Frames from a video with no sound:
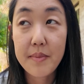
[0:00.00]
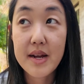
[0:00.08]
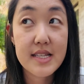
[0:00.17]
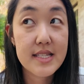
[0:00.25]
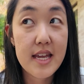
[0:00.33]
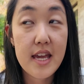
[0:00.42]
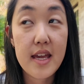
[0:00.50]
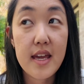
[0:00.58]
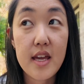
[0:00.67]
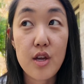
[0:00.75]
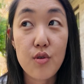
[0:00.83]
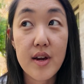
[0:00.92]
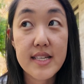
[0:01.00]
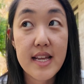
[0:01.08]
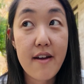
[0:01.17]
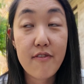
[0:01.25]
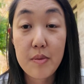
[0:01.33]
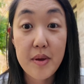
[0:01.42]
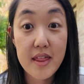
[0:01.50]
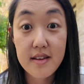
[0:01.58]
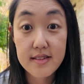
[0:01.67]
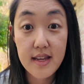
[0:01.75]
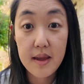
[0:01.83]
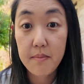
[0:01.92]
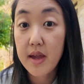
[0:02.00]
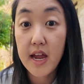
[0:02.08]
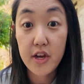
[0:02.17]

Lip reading: I'm not saying you guys have to be the same,